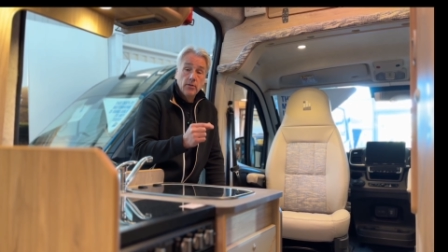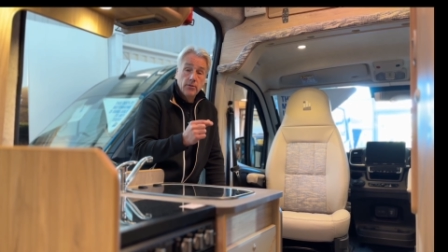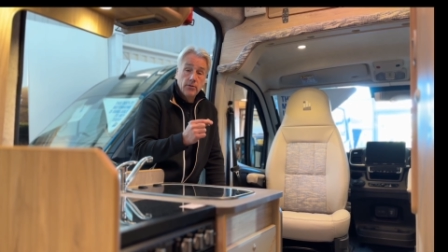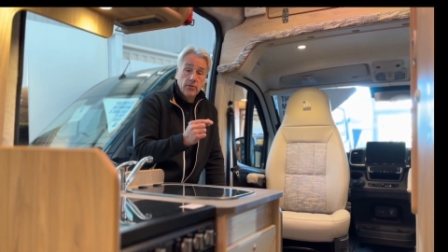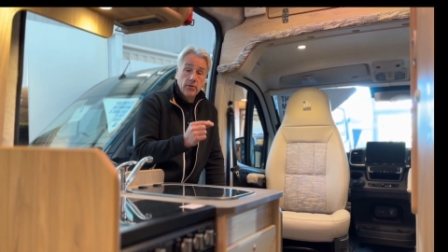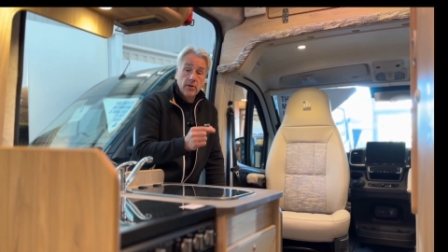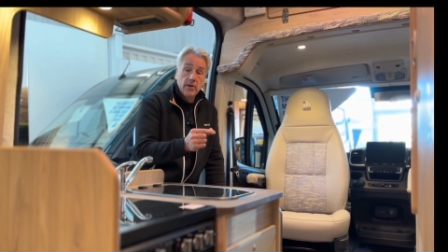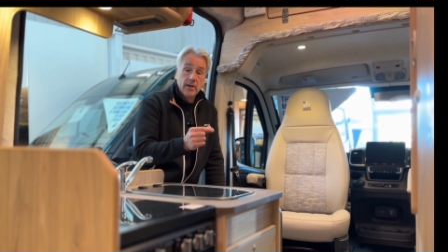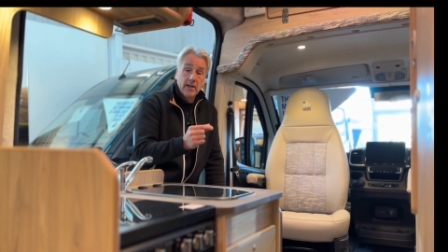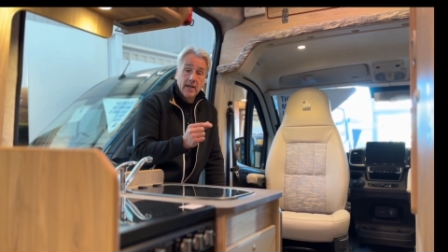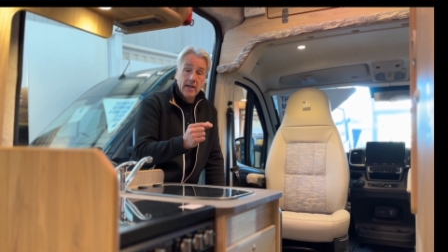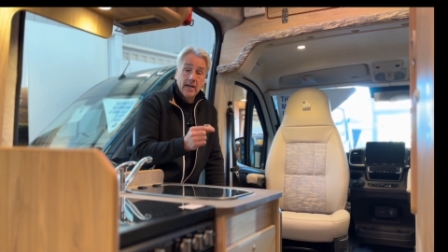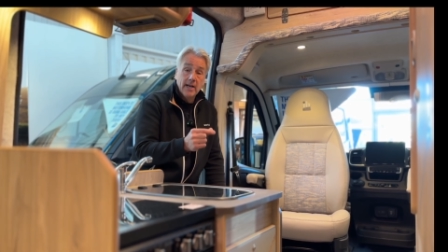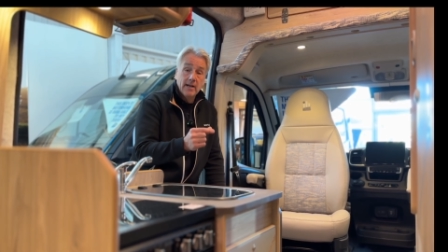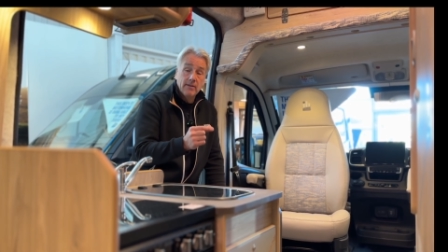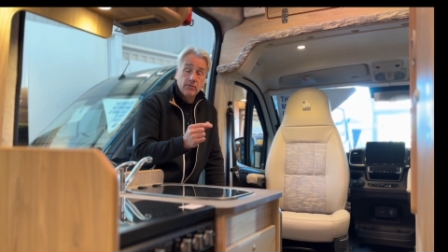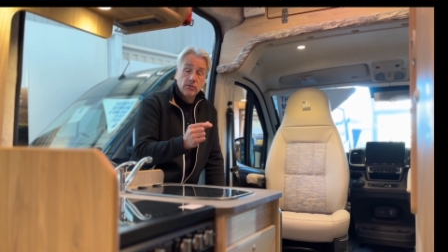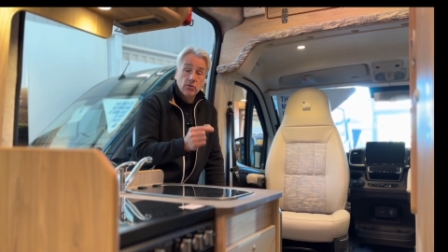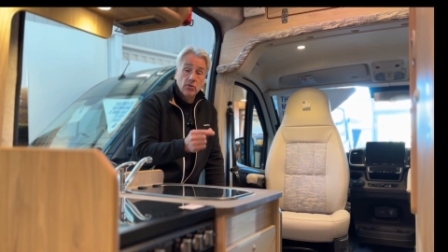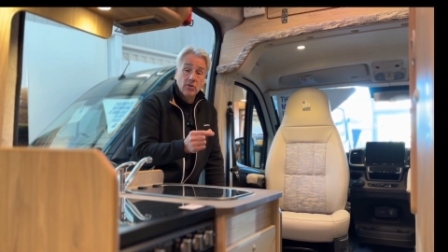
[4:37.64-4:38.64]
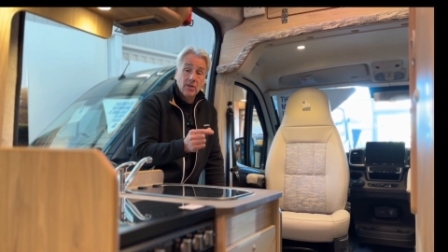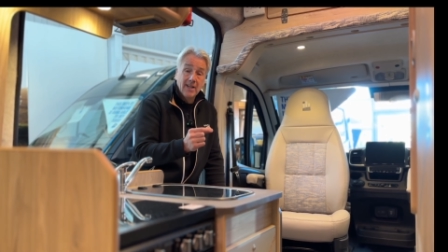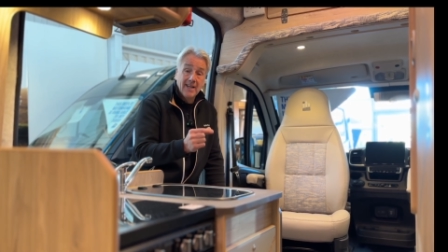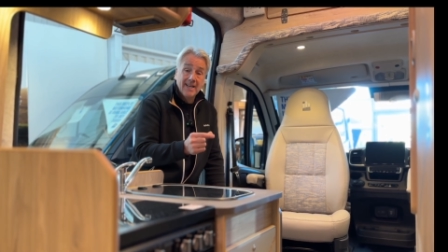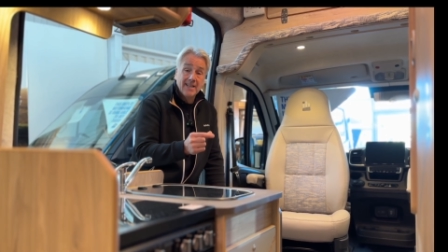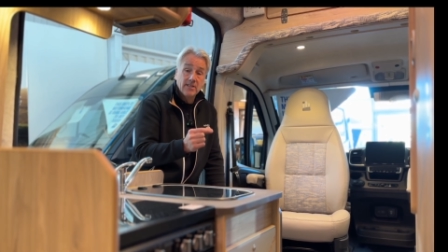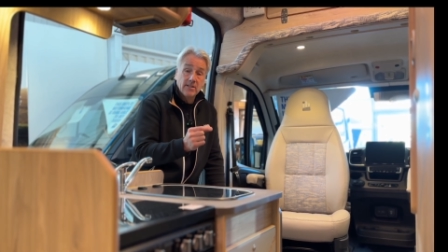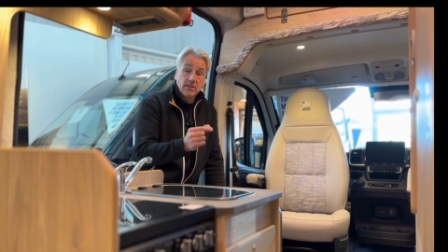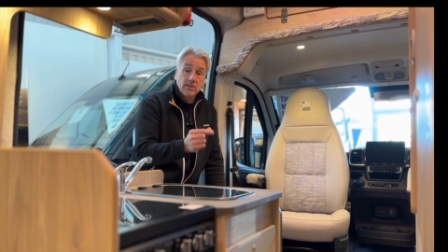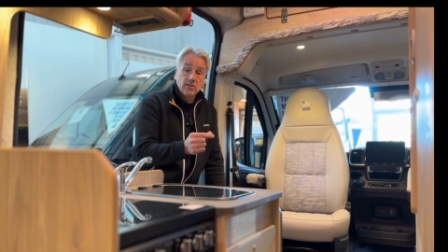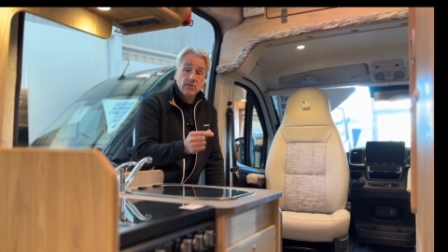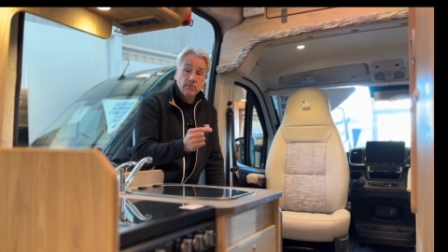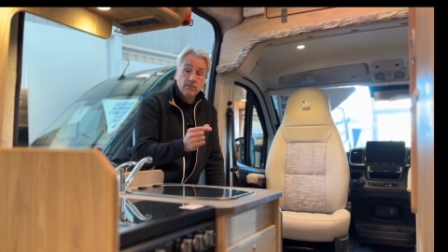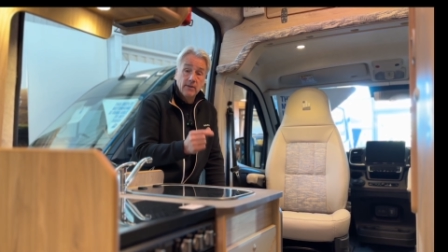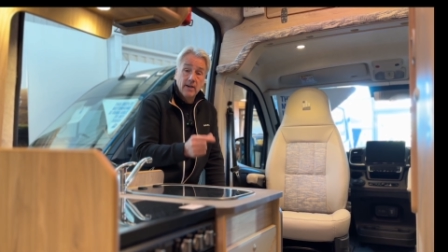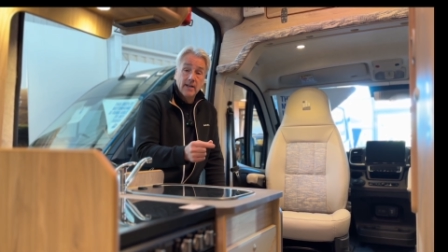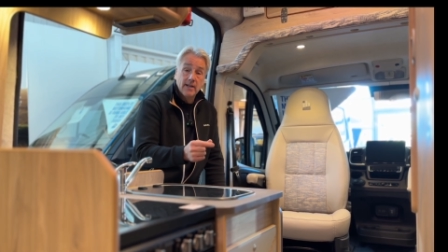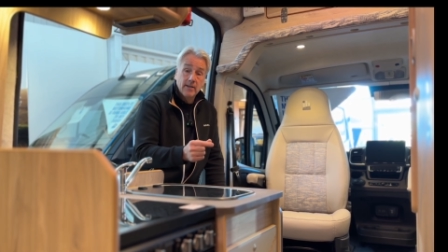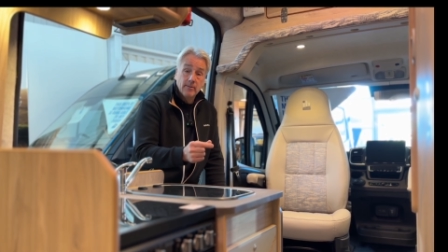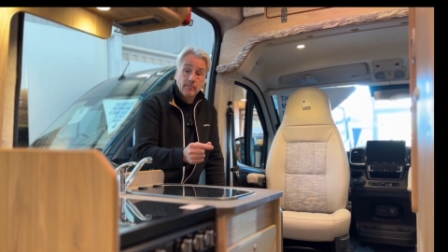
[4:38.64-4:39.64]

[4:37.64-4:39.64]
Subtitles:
3.5 tonne licensed van.